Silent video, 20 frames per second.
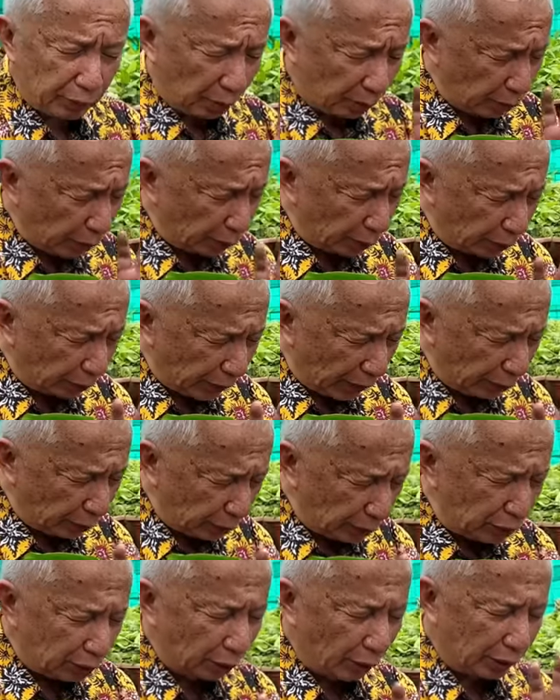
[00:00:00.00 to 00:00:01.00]

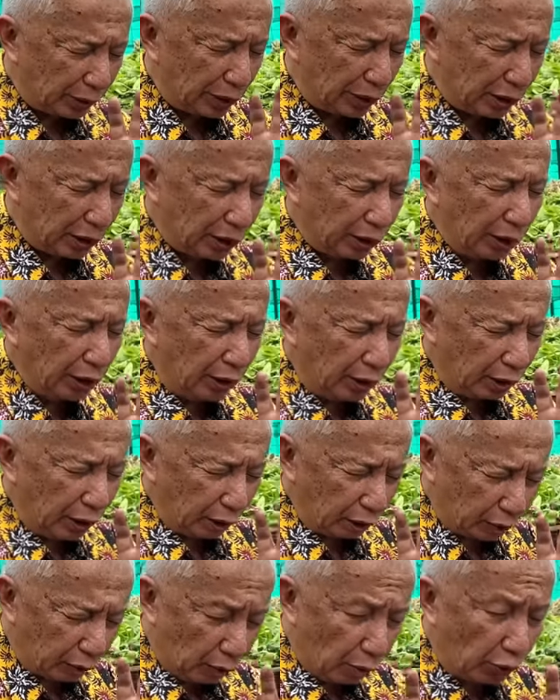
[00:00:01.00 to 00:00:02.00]
homophallus for the
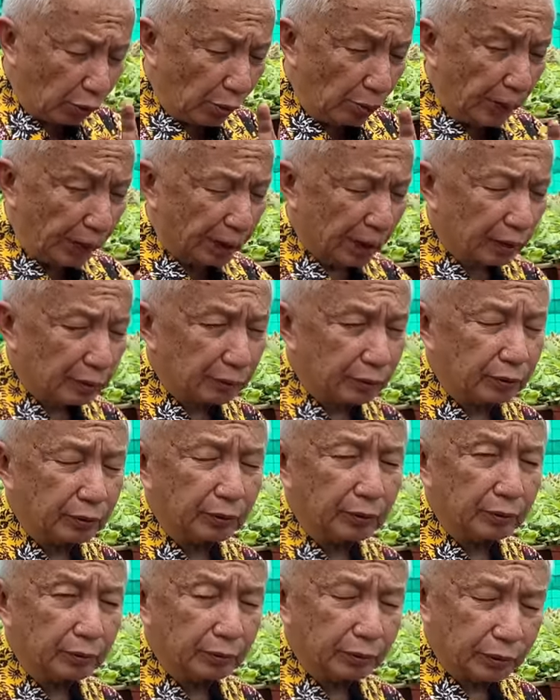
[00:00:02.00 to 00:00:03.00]
glucomannan
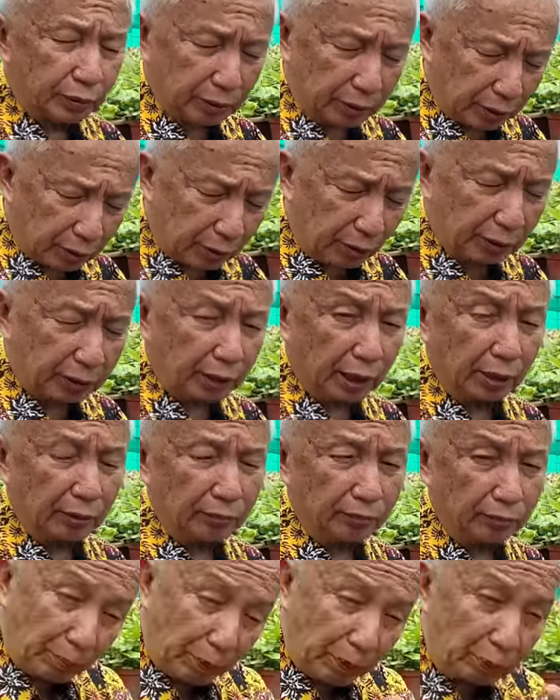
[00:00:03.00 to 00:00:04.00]
content.
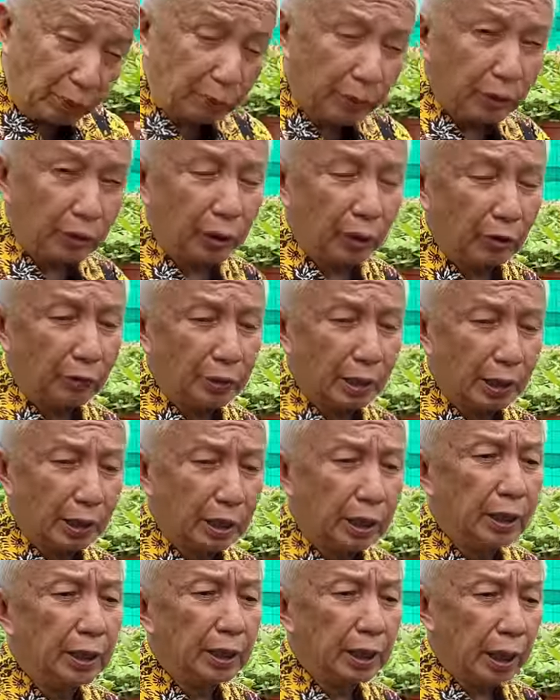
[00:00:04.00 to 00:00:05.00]
But the beauty of
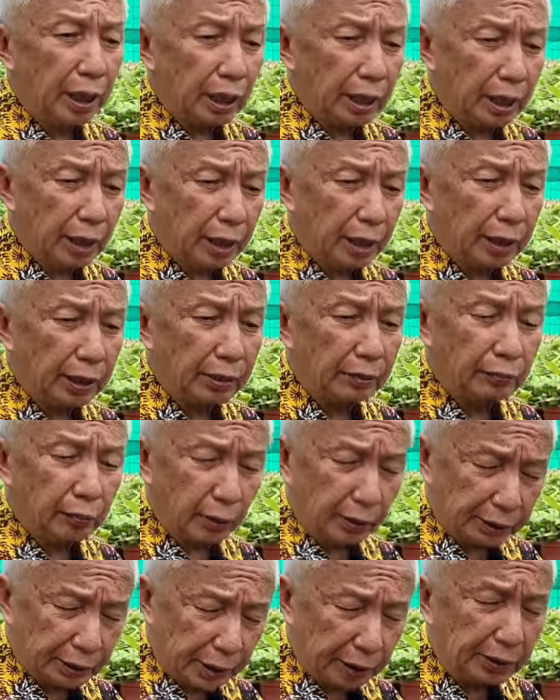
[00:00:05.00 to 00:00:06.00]
the
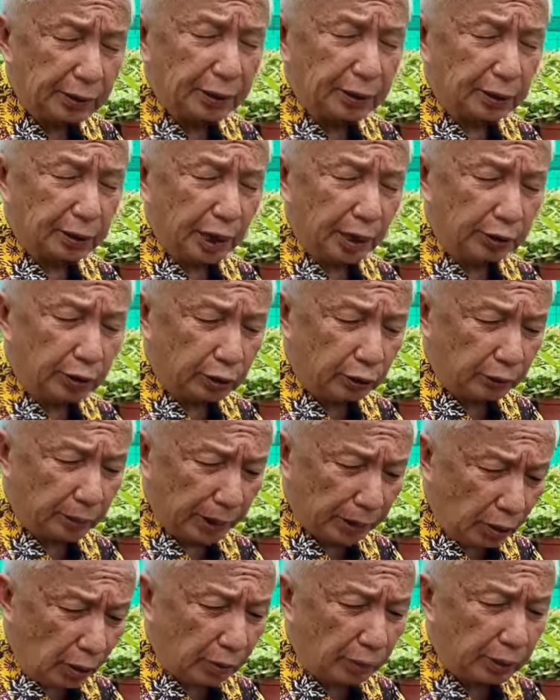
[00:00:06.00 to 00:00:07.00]
inflorescence is, as you
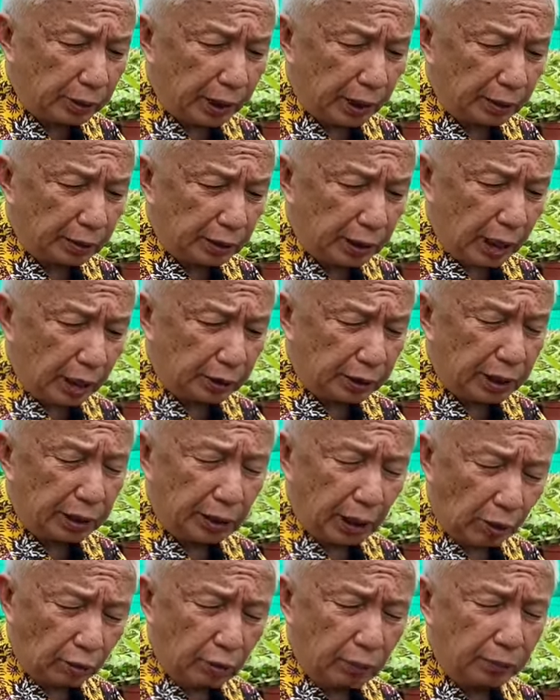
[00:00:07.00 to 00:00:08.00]
may know, that
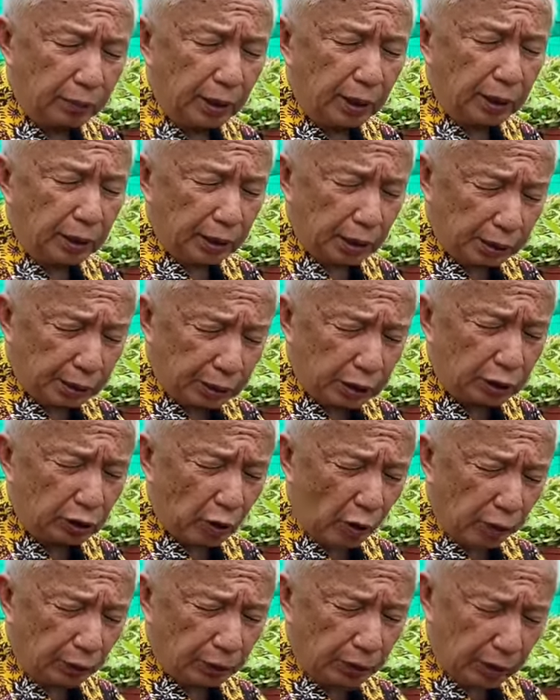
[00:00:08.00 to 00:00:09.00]
titanium consists
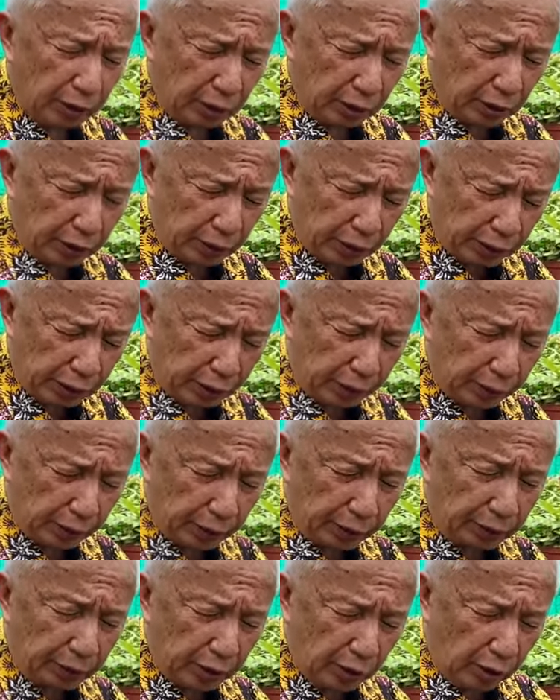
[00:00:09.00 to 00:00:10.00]
of
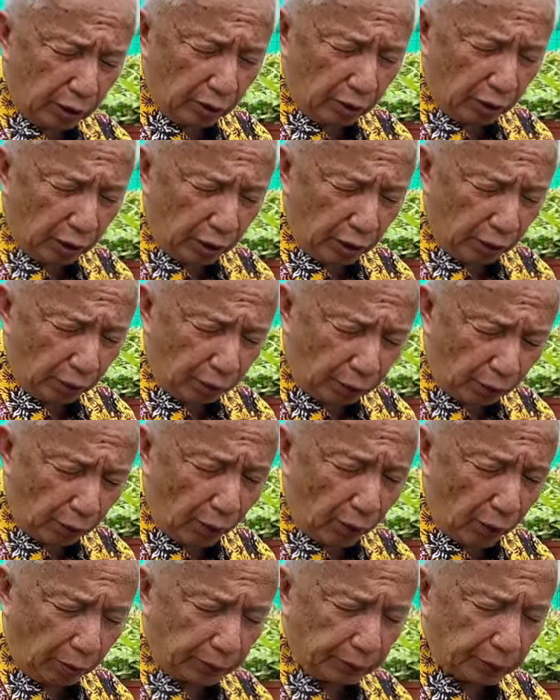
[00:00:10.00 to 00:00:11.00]
different
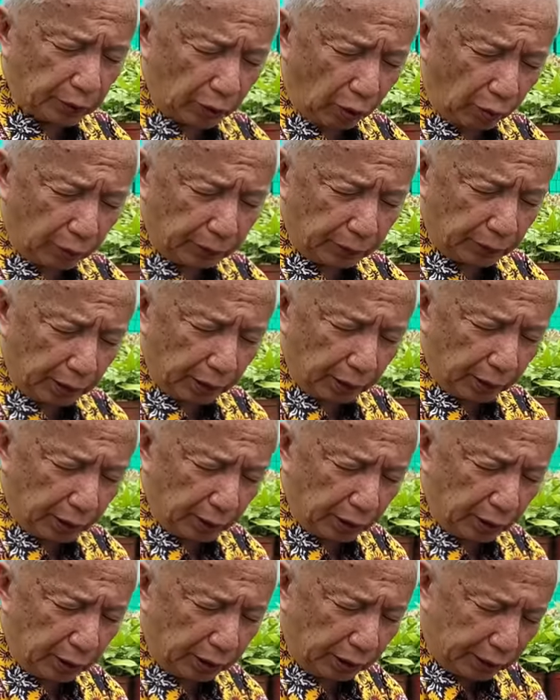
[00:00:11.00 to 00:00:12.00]
forms of
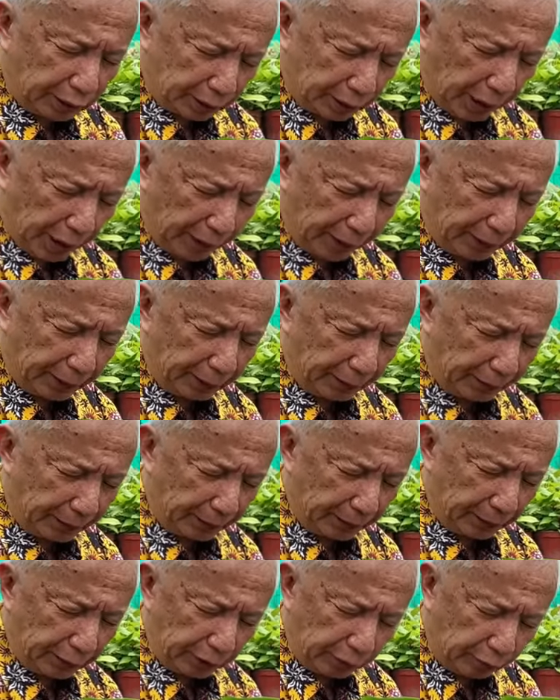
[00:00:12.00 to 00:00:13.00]

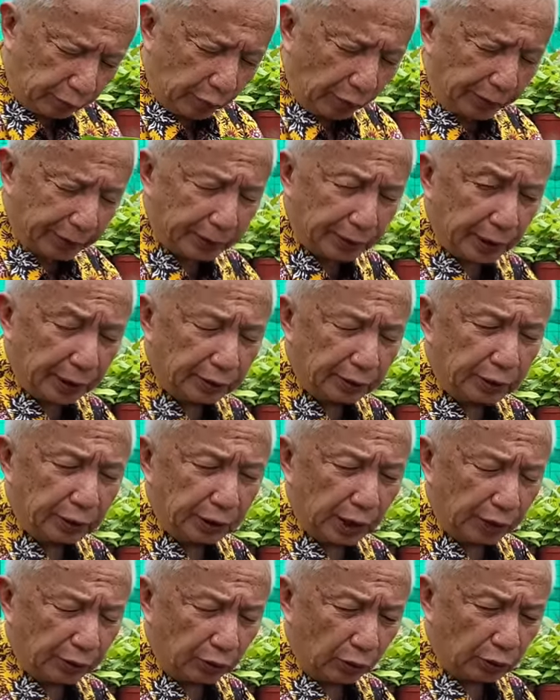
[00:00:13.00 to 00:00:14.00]
inflorescence,
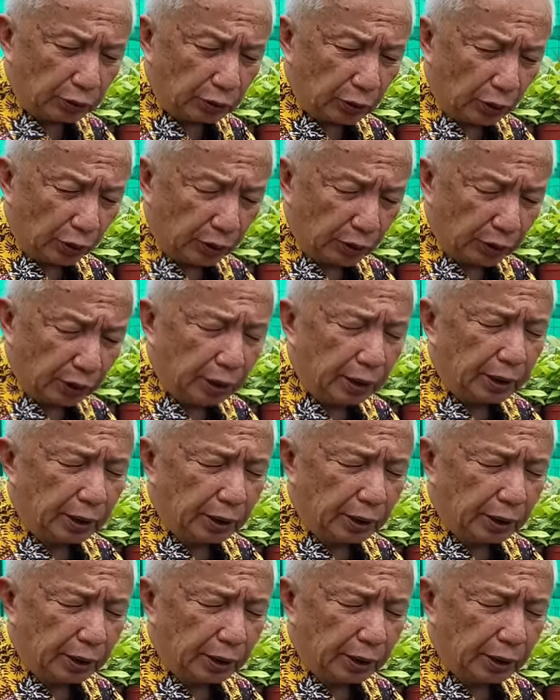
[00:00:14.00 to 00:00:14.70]
and also